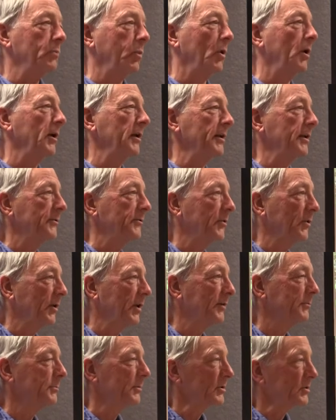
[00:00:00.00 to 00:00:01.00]
one. If you
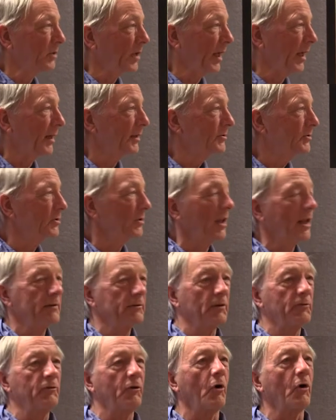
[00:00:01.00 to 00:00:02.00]
give them a chance, you'll have
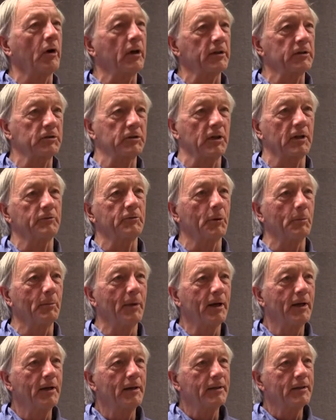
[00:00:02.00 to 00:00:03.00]
a forest of them.
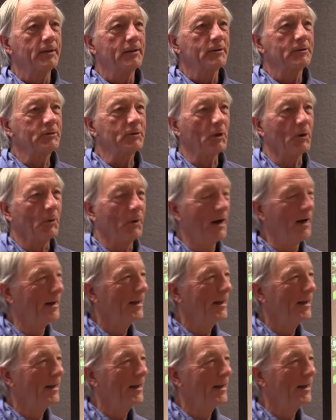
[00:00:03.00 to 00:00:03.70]
So